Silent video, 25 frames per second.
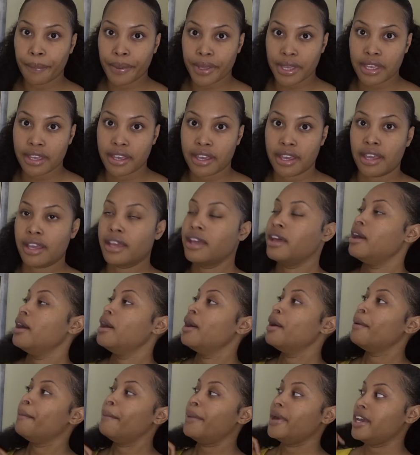being
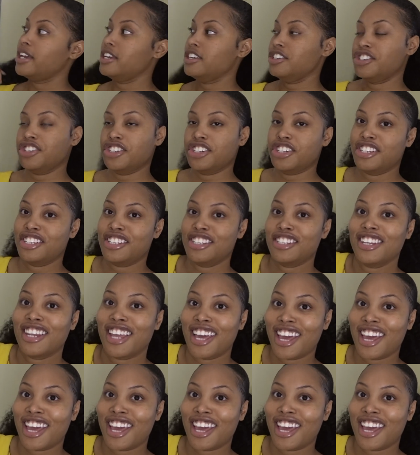patient.